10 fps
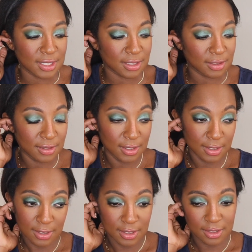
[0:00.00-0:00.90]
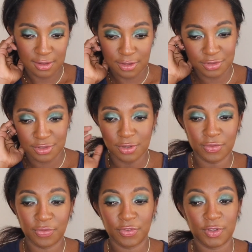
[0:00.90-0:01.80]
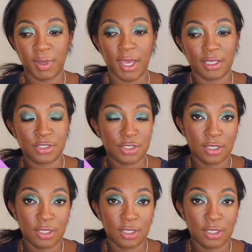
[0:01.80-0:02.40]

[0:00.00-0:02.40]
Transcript: that there's no free packaging.